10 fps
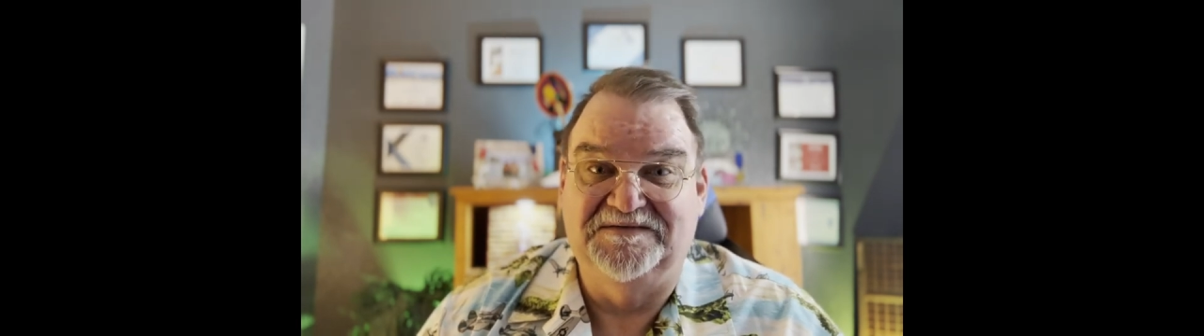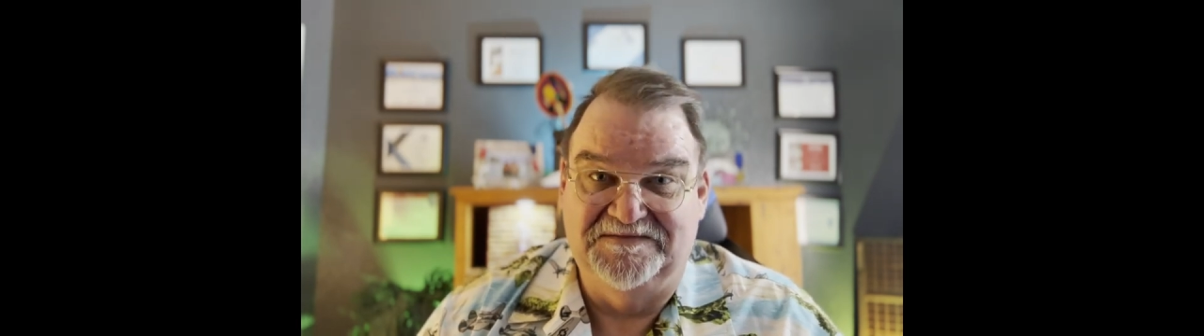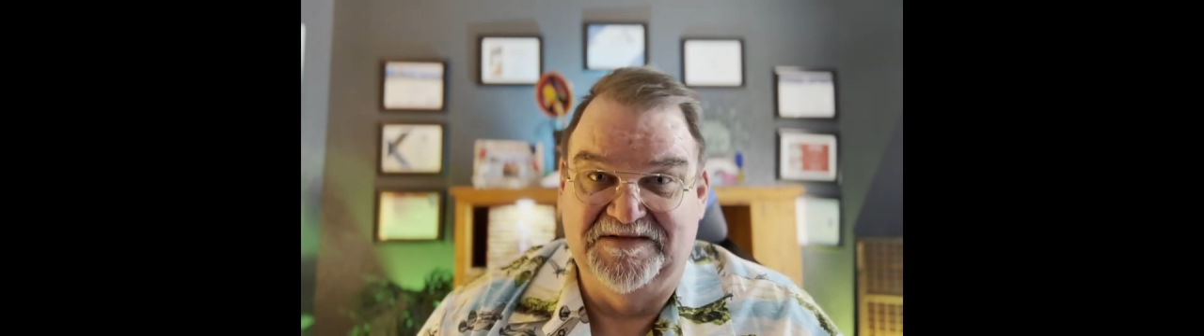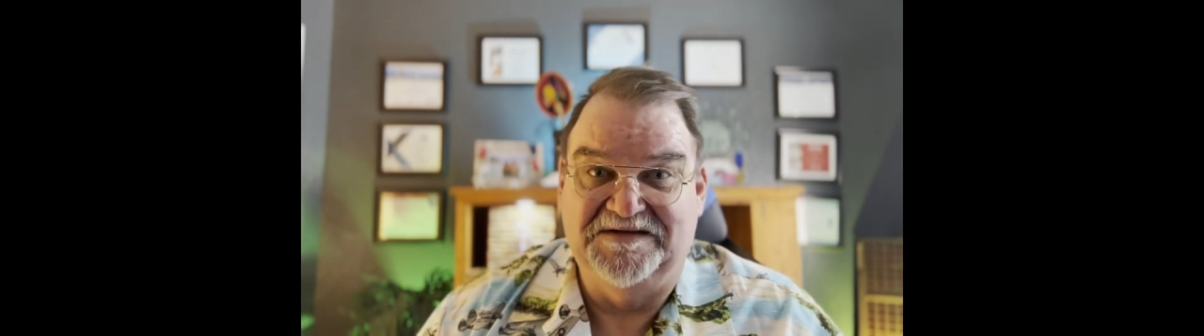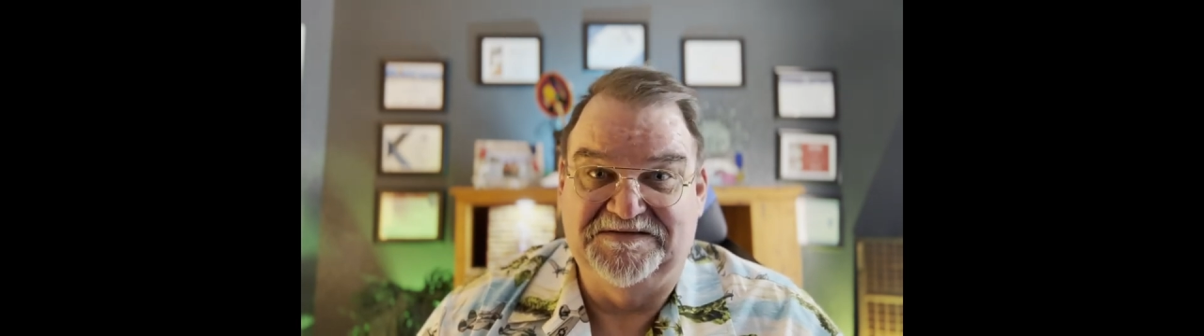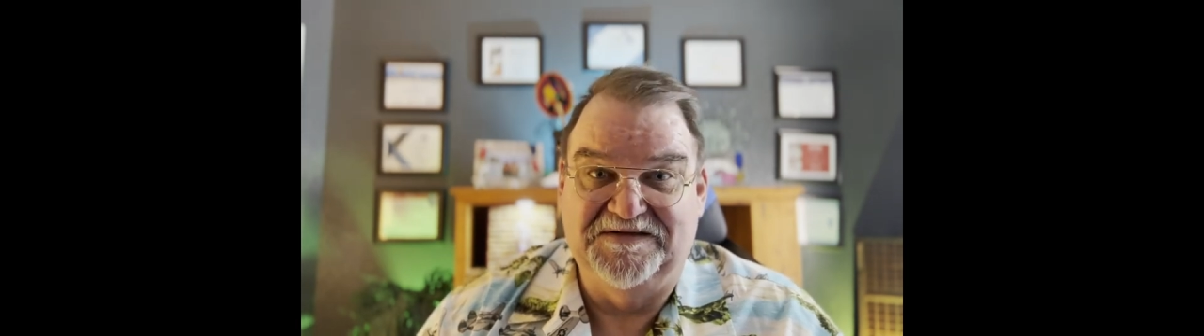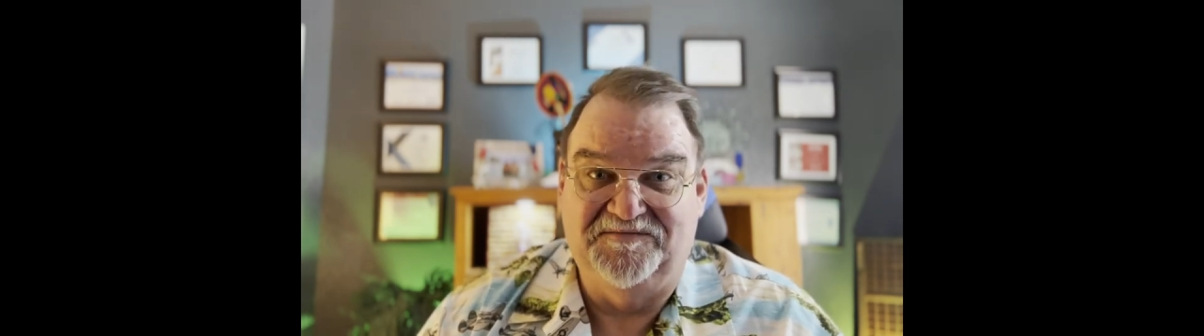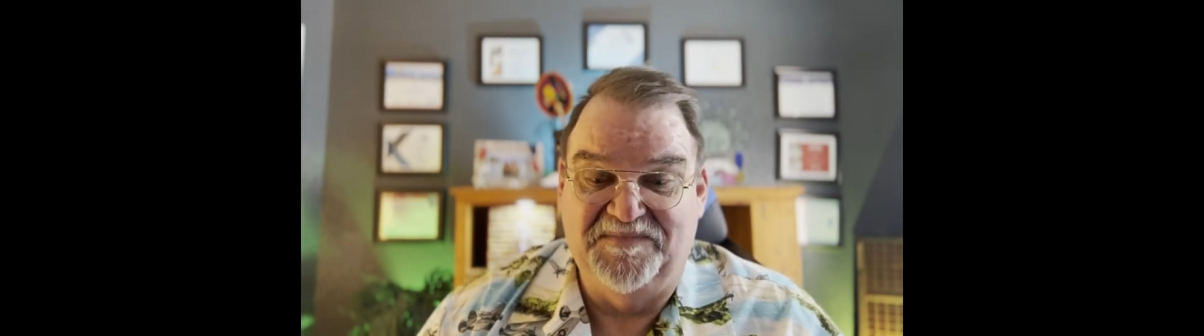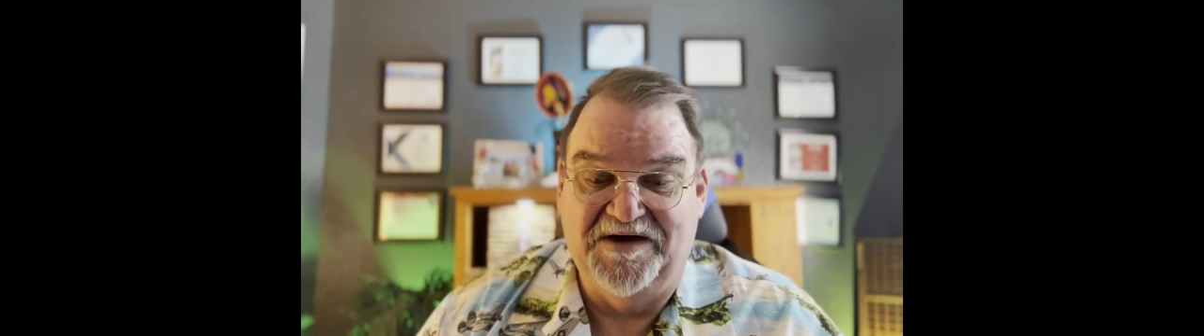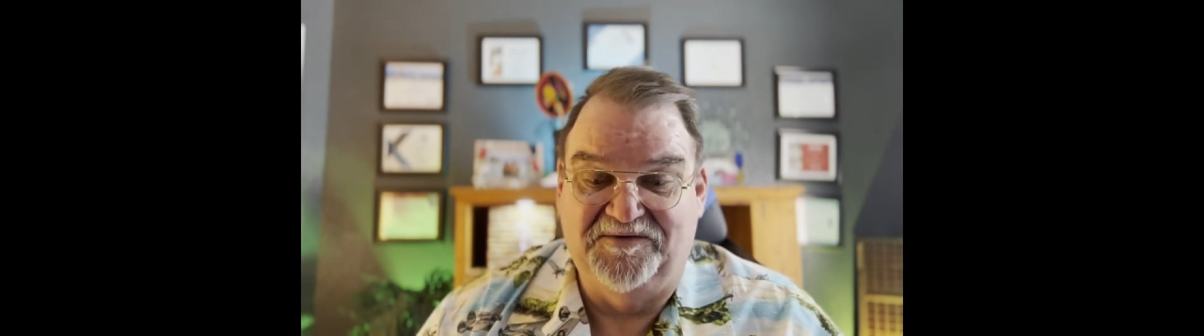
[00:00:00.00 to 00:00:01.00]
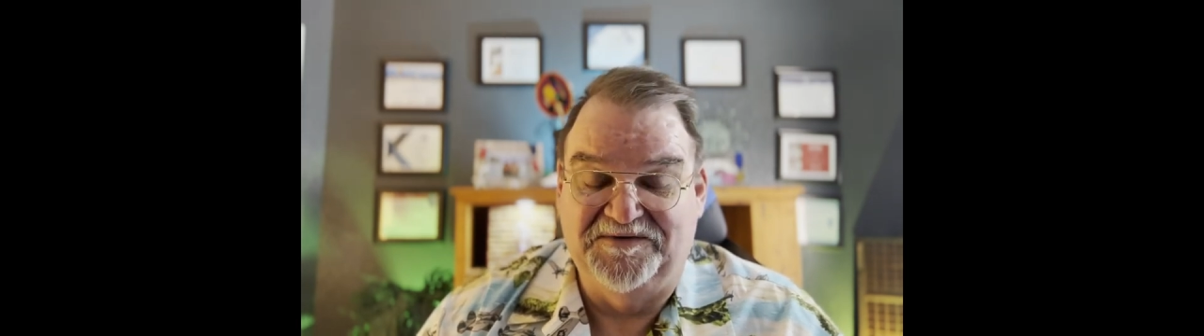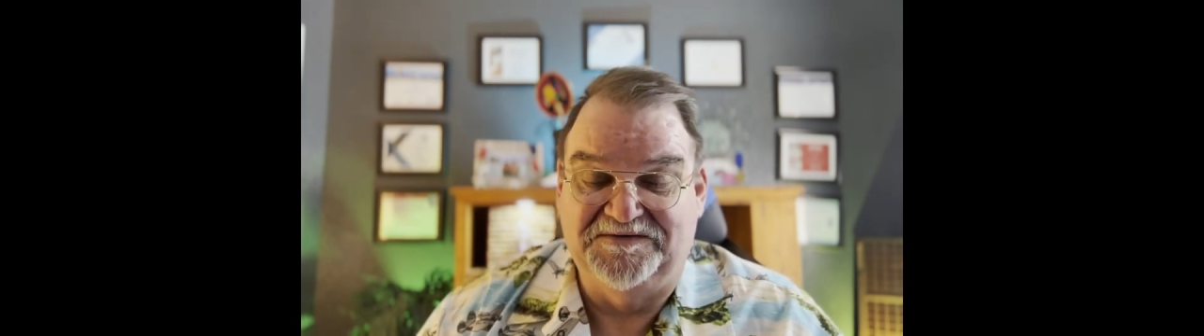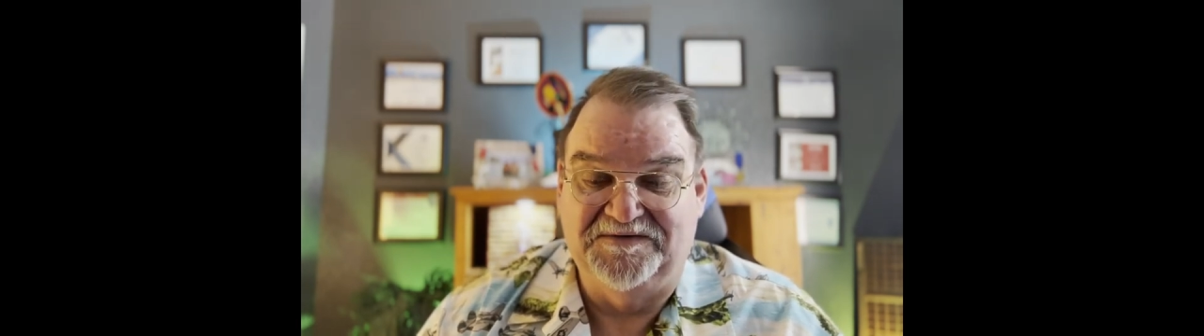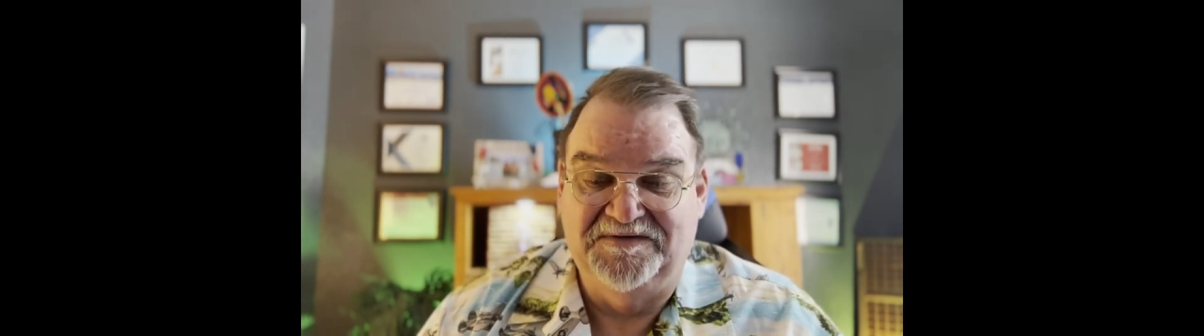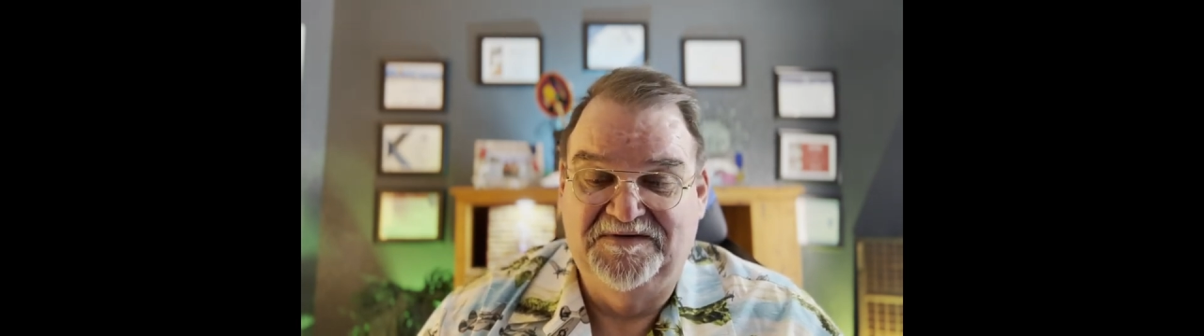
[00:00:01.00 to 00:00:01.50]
that stuff back with you.